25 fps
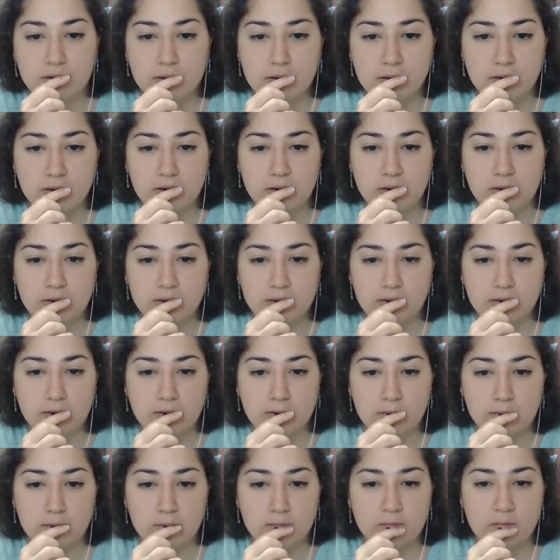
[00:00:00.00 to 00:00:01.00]
Dun
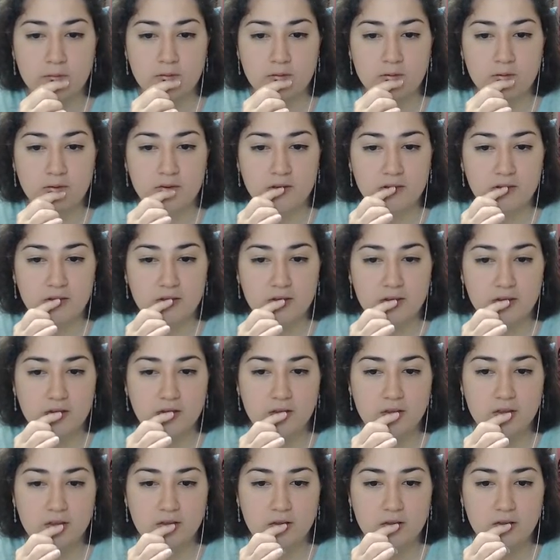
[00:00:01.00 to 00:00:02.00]
dun
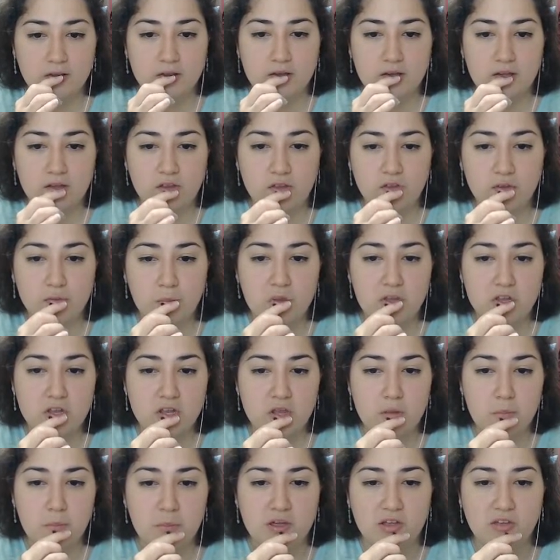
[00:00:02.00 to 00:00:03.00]
Hasn't been
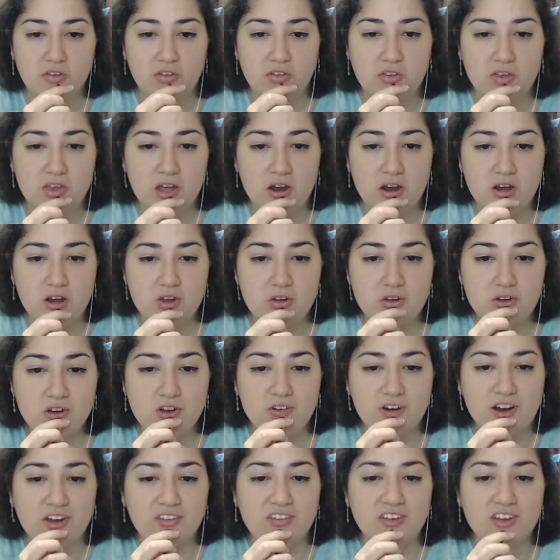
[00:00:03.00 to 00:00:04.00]
the best day. How are you?
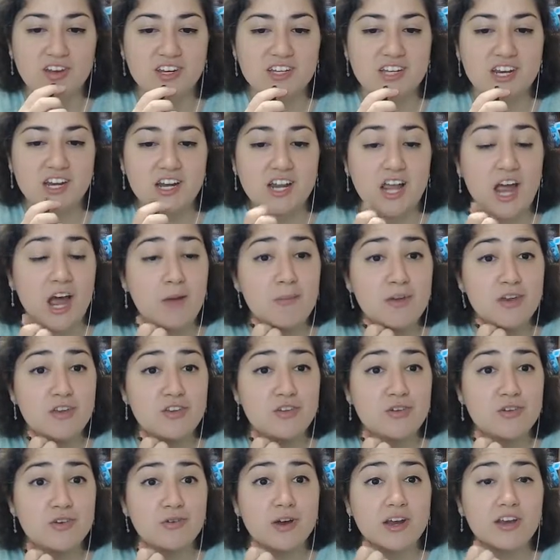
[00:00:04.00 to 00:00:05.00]
Congrats on the shiny. I've been
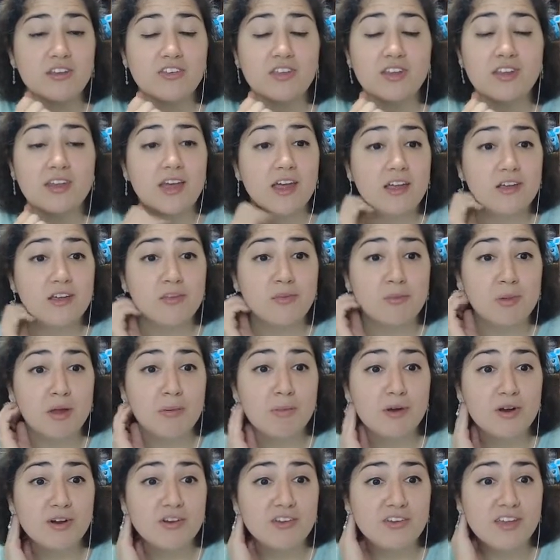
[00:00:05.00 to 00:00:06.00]
doing great. Today is my
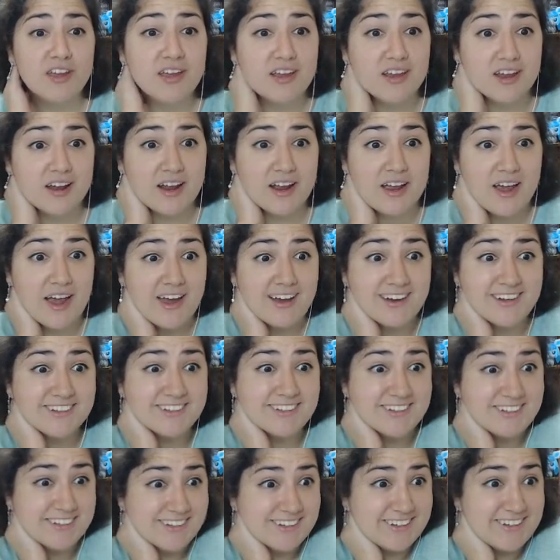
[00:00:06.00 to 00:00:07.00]
birthday, and I
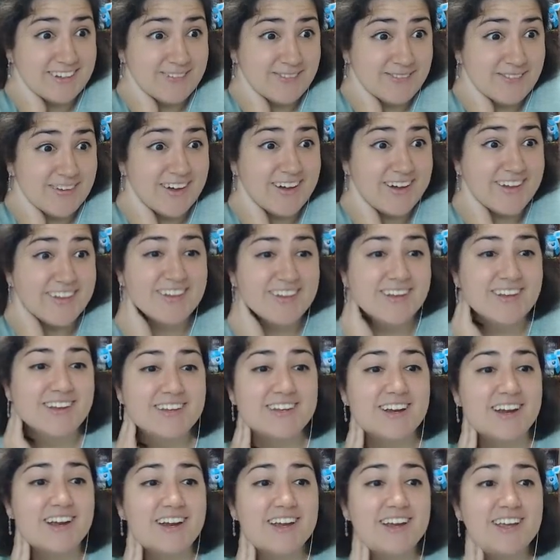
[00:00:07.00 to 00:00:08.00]
actually found the
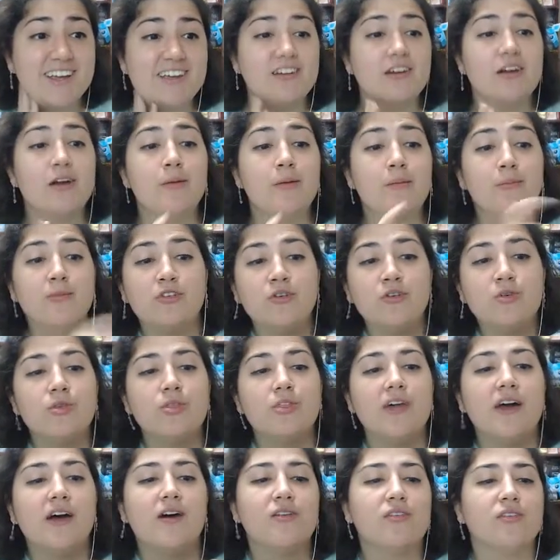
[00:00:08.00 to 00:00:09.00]
shiny Kyurem.
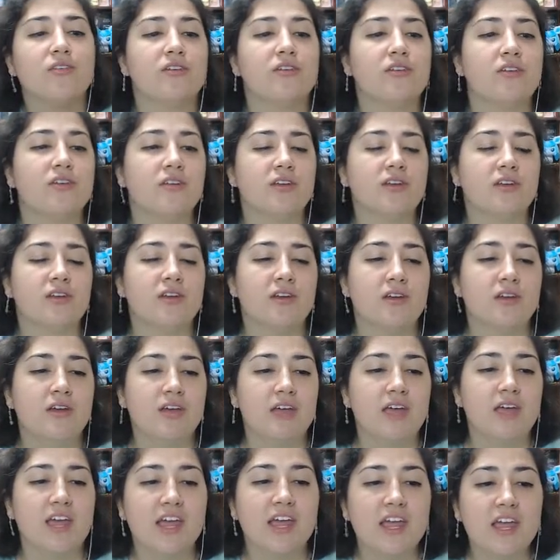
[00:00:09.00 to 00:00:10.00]

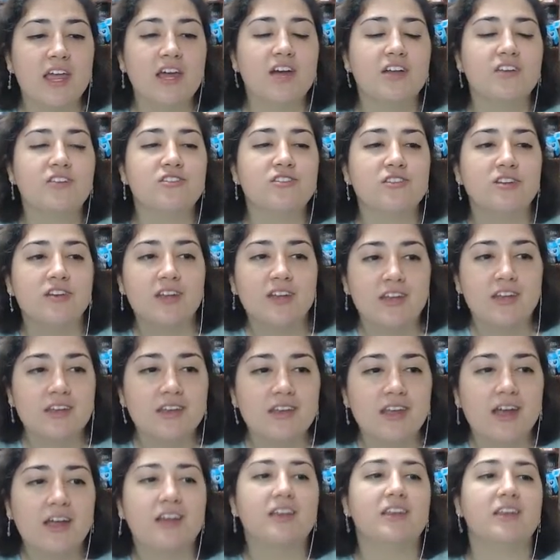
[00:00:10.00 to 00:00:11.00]

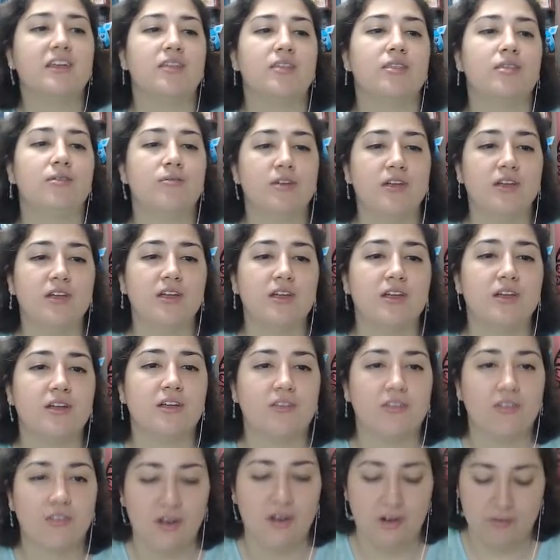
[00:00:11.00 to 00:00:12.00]
2,893
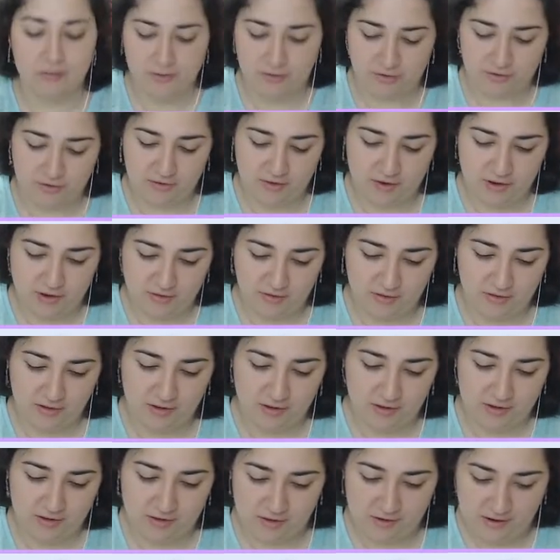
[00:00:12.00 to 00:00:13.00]
soft resets
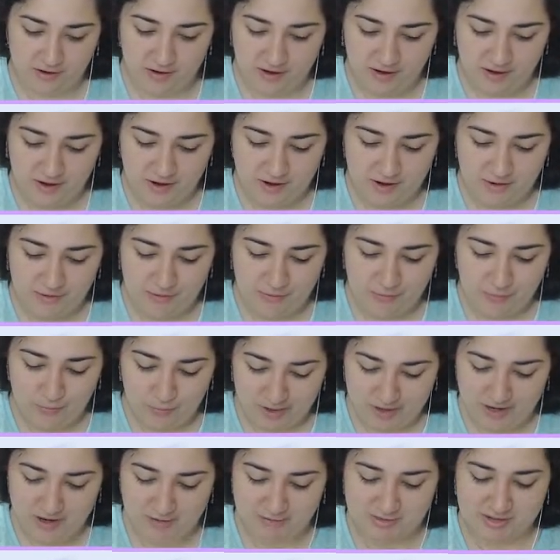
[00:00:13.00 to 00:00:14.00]
later.
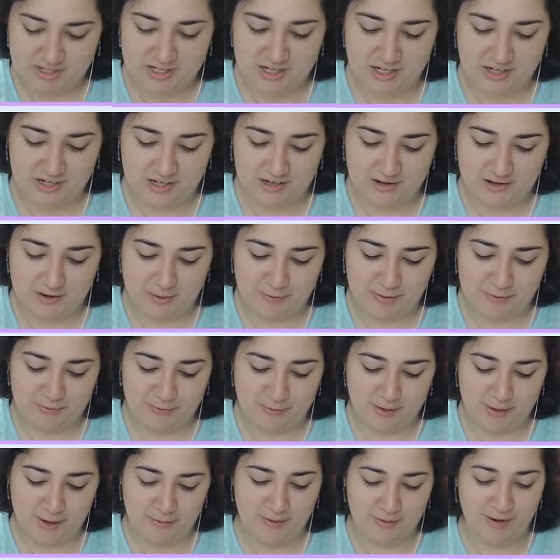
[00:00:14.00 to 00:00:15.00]
We have a shiny Kyurem in
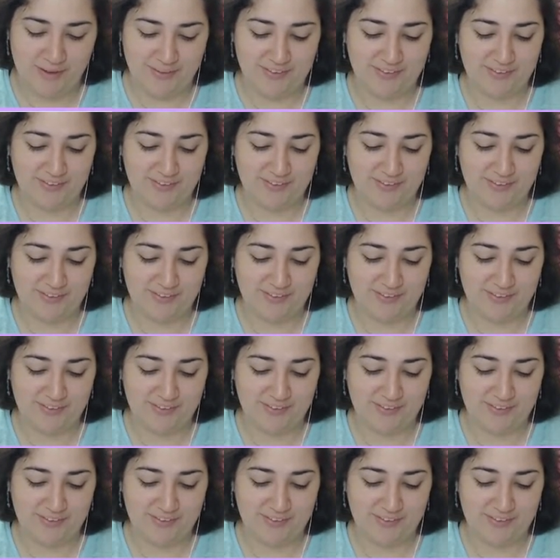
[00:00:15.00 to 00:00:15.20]
front of us.